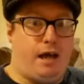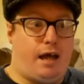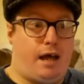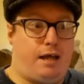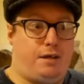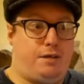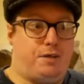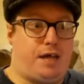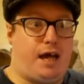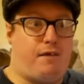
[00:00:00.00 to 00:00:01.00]
And
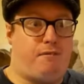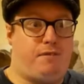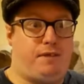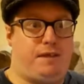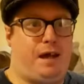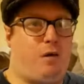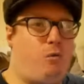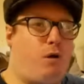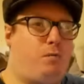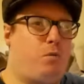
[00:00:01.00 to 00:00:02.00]
to have that
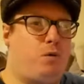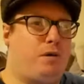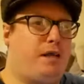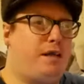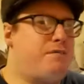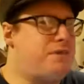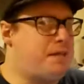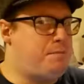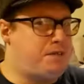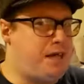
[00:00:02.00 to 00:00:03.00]
one more thing for
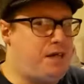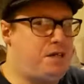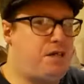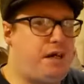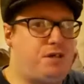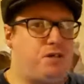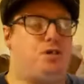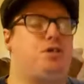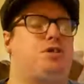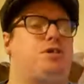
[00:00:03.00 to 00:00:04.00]
temptation, it's
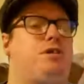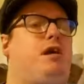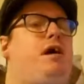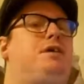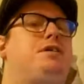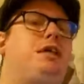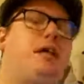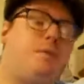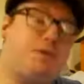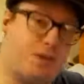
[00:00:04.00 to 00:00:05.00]
just nice to
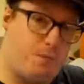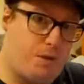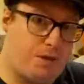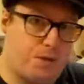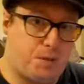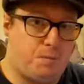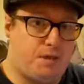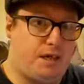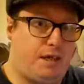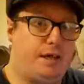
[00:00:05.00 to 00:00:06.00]
give someone
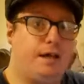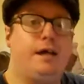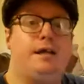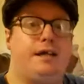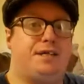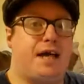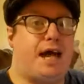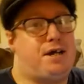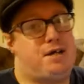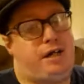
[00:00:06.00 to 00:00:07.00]
something that is
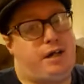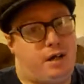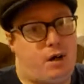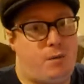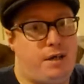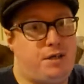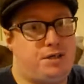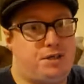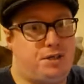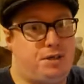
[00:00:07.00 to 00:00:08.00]
actually going
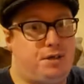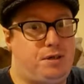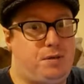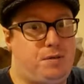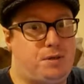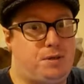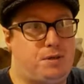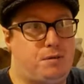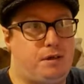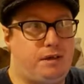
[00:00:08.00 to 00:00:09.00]
to do
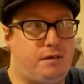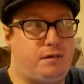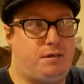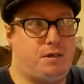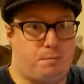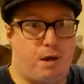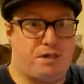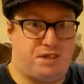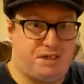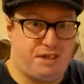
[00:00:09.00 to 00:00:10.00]
so, to
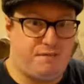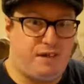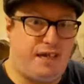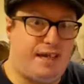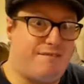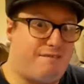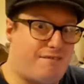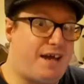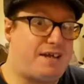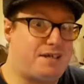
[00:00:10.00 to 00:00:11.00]
positively
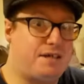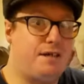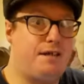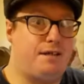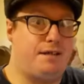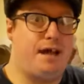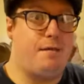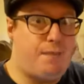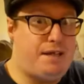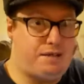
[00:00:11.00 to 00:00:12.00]
affect their
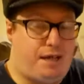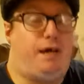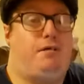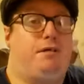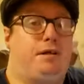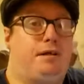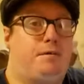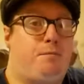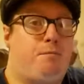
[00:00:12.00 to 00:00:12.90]
mental health.